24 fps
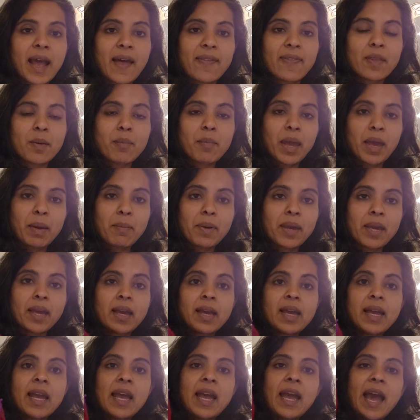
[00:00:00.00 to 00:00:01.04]
and the baby
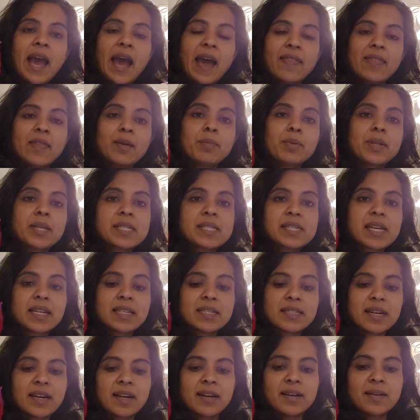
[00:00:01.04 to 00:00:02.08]
and the
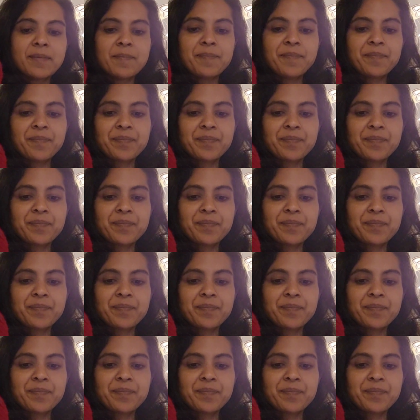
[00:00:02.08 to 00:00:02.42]
placenta